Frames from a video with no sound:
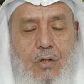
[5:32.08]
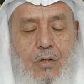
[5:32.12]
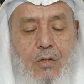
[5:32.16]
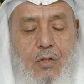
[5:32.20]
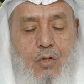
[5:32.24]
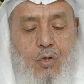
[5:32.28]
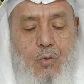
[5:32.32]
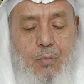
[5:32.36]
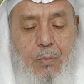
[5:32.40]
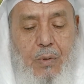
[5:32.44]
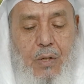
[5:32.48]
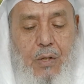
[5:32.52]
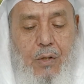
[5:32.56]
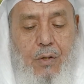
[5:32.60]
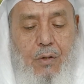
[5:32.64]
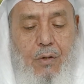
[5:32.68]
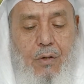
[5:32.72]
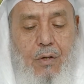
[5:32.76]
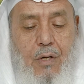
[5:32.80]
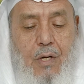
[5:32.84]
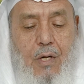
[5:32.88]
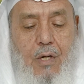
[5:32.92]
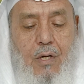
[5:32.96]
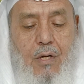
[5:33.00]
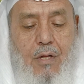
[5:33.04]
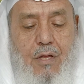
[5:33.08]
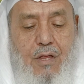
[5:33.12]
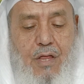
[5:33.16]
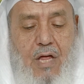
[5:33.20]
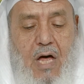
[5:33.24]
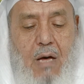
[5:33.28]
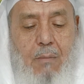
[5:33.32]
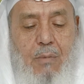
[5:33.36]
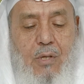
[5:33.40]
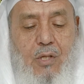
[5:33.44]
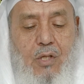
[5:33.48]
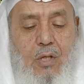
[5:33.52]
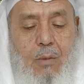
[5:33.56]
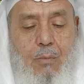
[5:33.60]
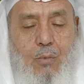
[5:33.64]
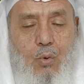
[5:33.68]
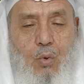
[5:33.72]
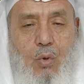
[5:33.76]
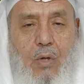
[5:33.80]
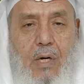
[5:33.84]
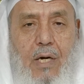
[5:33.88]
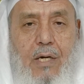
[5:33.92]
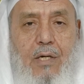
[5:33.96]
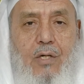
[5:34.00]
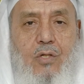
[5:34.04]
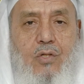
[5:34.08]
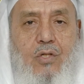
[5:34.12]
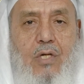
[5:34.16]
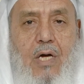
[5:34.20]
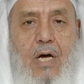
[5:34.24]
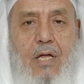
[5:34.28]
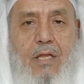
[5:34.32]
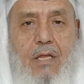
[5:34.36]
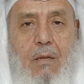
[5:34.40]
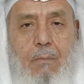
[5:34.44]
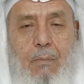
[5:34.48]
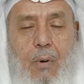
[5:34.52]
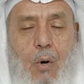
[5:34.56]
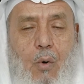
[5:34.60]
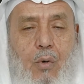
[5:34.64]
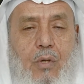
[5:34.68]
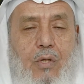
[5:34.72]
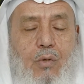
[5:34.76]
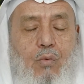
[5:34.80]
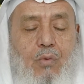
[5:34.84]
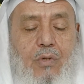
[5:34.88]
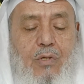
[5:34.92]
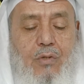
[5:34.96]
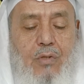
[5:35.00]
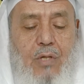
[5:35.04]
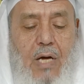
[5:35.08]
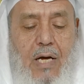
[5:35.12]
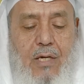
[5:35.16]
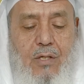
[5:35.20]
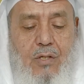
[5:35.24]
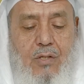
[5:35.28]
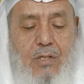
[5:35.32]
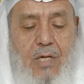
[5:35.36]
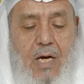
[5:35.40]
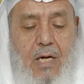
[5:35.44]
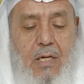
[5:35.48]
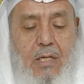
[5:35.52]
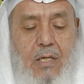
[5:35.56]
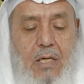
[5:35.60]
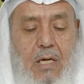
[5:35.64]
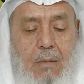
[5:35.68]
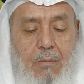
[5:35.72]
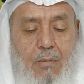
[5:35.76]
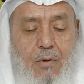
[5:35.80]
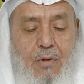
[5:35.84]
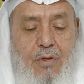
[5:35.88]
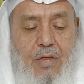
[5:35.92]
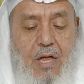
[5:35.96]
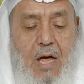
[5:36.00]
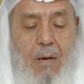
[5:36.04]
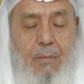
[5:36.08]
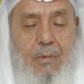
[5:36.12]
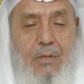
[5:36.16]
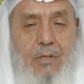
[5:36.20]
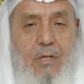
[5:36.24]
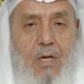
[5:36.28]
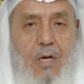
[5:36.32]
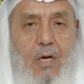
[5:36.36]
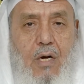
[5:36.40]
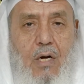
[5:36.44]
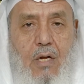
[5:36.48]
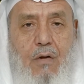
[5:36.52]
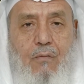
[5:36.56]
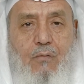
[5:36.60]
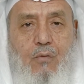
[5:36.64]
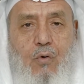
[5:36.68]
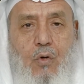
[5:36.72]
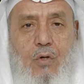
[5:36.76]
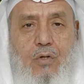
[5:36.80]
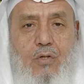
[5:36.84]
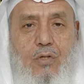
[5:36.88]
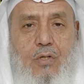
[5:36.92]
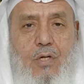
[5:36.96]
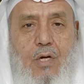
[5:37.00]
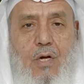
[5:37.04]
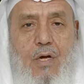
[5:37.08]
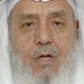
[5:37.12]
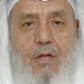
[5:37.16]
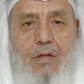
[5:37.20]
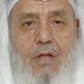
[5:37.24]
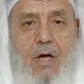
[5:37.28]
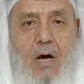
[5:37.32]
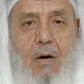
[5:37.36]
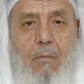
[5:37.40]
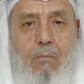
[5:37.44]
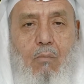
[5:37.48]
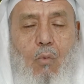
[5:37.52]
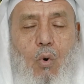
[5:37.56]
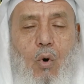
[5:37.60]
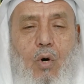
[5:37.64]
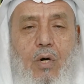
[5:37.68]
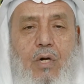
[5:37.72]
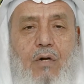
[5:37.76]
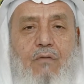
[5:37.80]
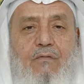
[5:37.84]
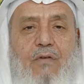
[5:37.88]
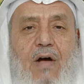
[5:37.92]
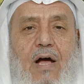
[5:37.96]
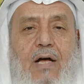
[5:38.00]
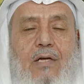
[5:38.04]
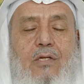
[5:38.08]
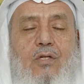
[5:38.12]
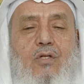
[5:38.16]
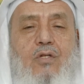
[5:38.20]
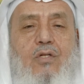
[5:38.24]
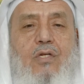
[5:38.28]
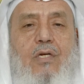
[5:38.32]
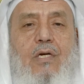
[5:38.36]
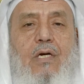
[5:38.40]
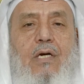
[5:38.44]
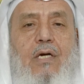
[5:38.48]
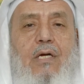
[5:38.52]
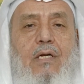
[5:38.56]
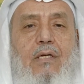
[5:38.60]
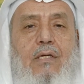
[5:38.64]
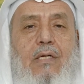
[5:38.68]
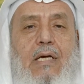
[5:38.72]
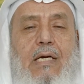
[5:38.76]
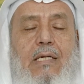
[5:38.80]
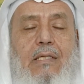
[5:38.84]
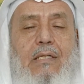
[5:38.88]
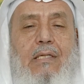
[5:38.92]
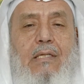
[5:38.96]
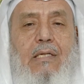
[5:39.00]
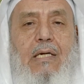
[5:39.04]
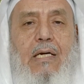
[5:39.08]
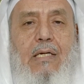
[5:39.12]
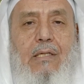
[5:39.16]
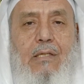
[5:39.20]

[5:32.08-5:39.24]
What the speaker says: speaker Thabit ibn Qais, and the poet was Hassan ibn Thabit. And of course, they are more advanced in